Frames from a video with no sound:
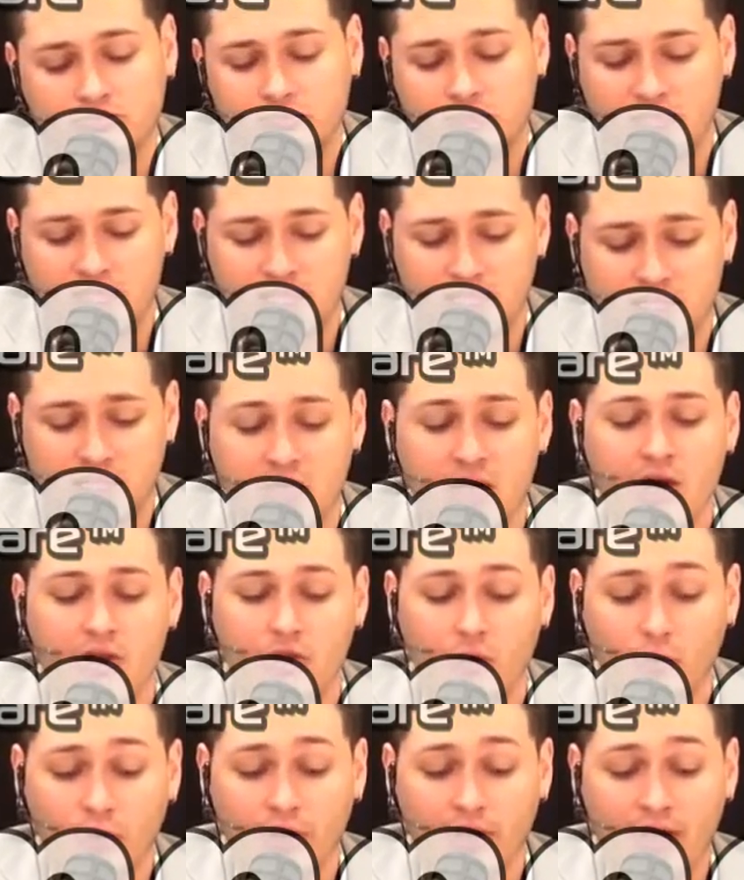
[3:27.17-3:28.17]
Let's see.
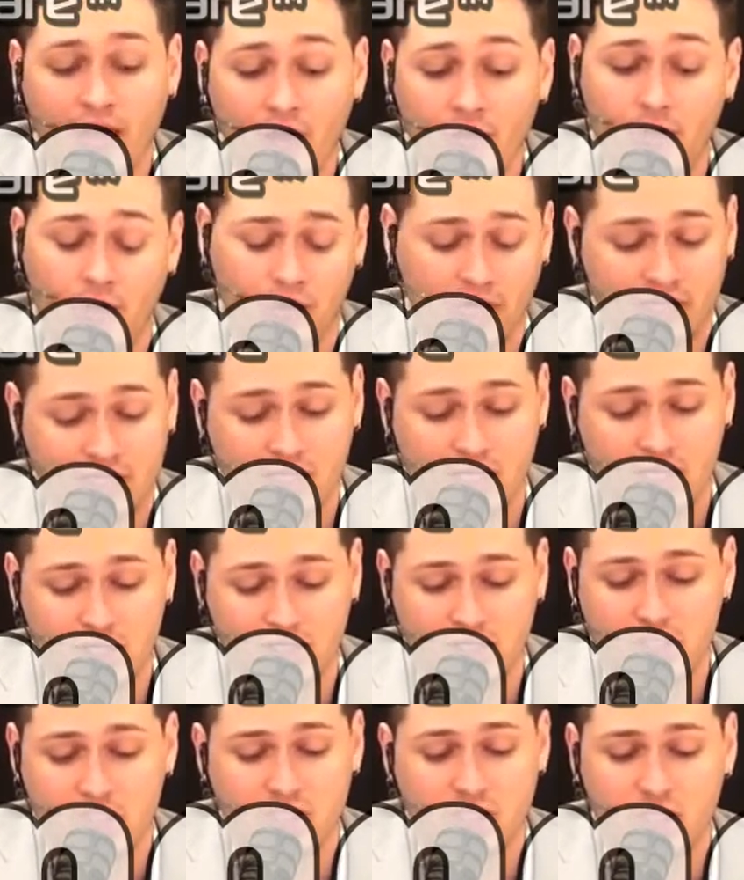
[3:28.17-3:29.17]
The World Health
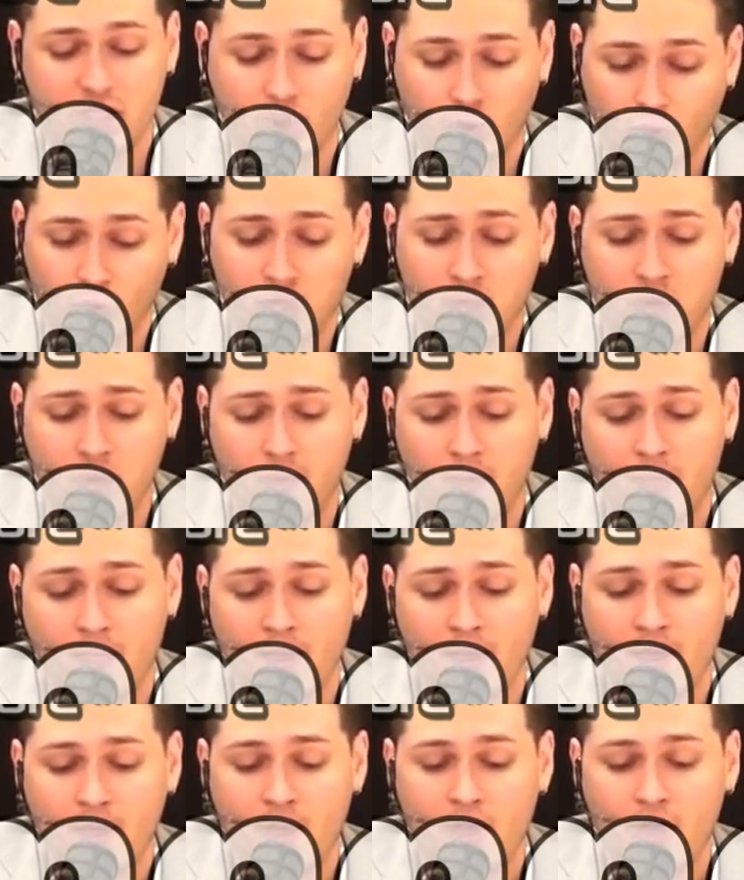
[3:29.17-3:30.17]
Organization says, quote,
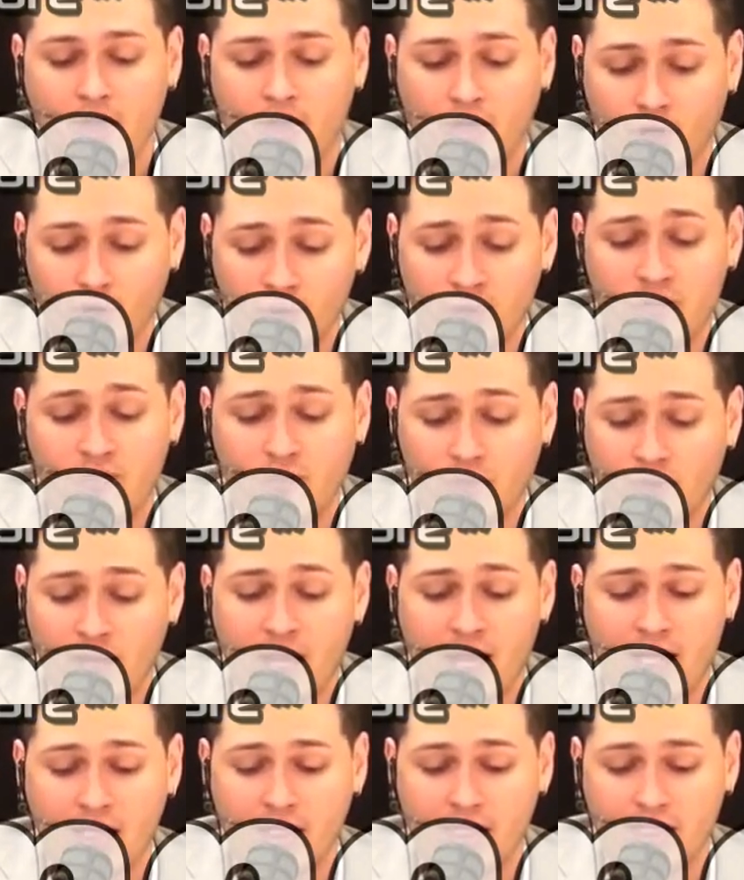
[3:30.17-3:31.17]
current
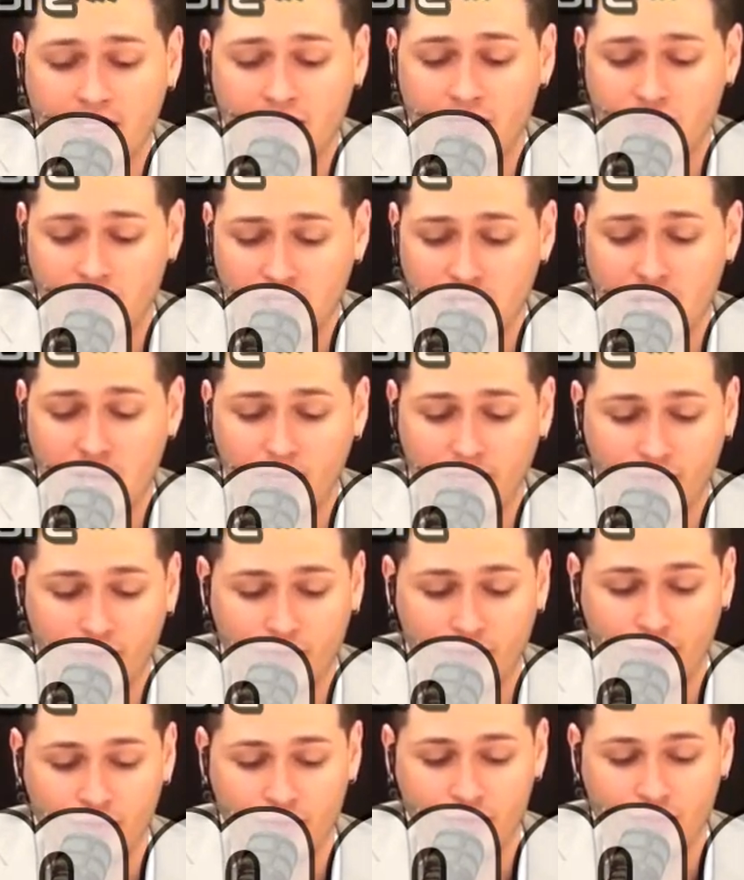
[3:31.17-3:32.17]
varieties of GM
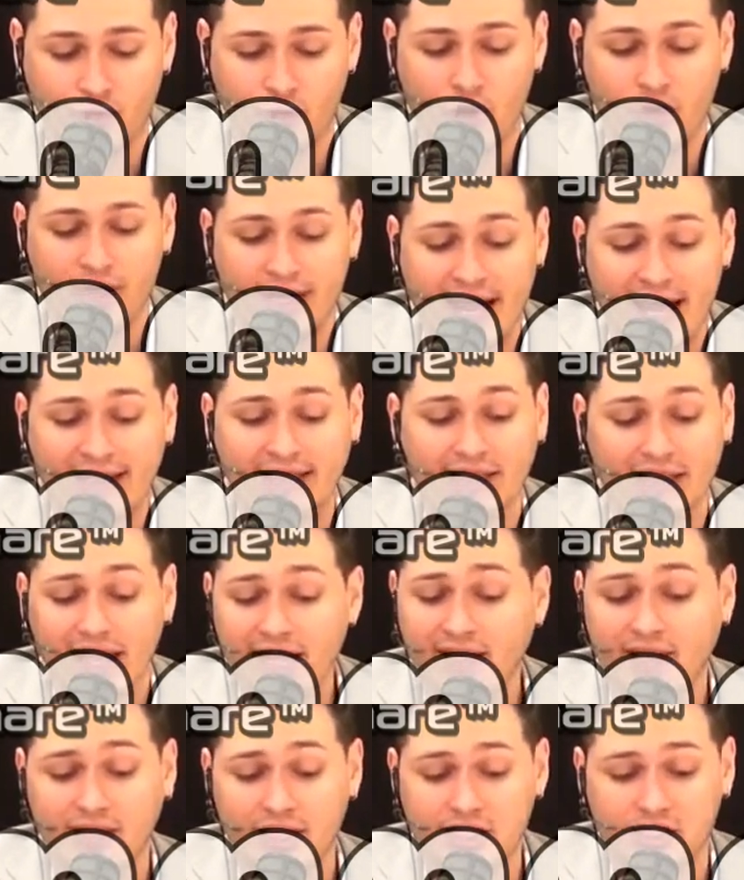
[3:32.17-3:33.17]
foods are not
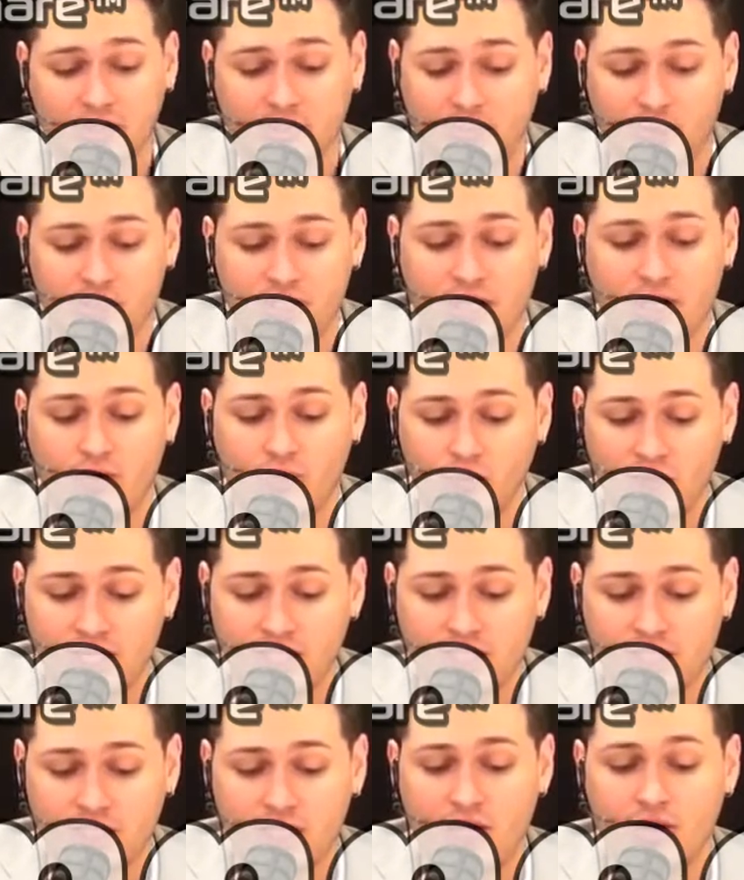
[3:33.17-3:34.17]
likely to present
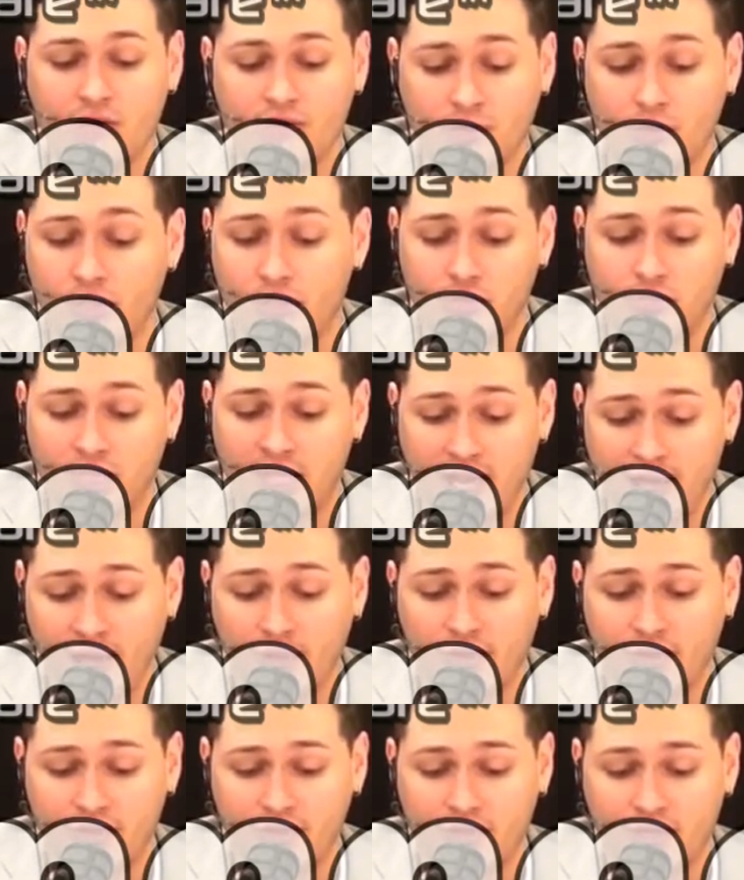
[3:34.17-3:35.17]
risks for human
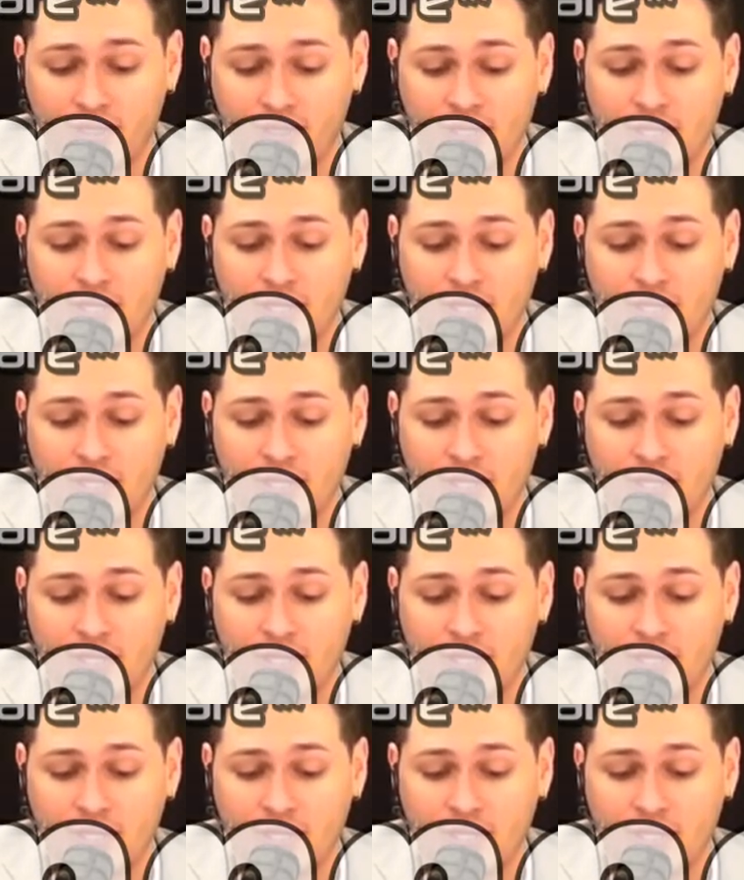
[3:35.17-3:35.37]
health.